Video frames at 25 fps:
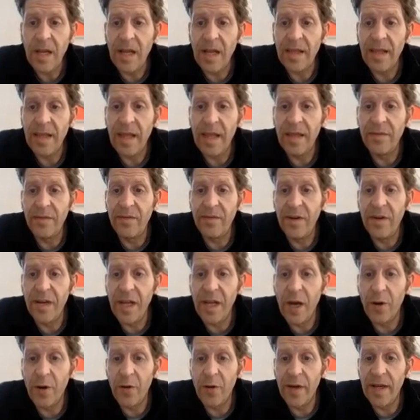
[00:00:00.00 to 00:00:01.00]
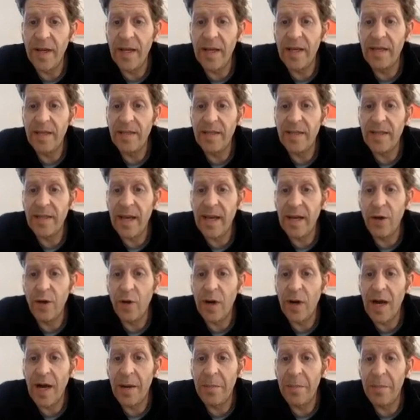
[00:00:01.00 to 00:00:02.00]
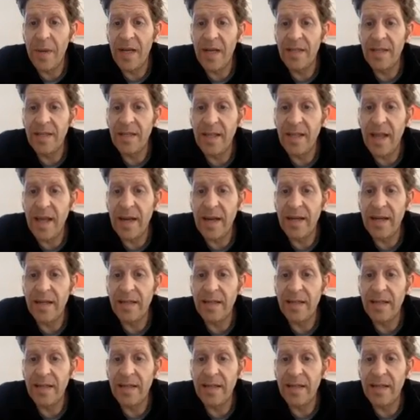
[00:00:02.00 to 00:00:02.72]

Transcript: there the video is, and look how amazing that